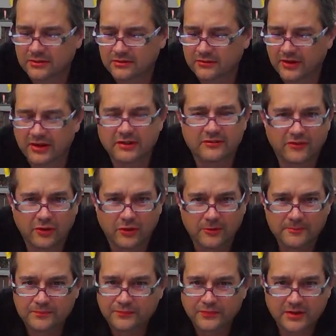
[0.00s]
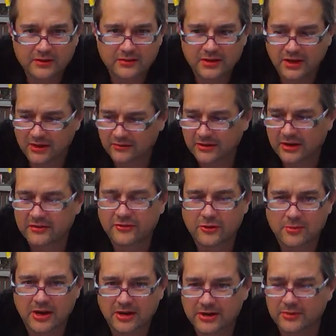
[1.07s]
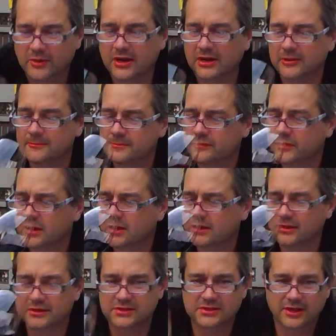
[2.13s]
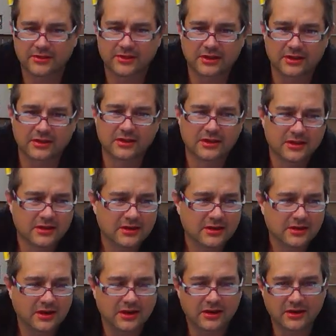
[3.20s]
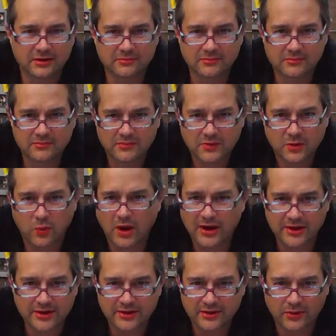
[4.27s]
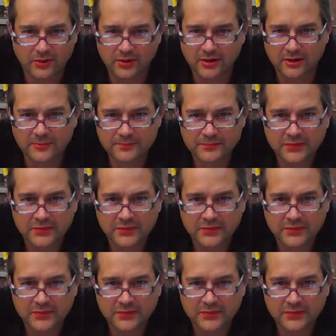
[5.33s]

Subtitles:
Very full. Very full-bodied wine. There's nothing quiet or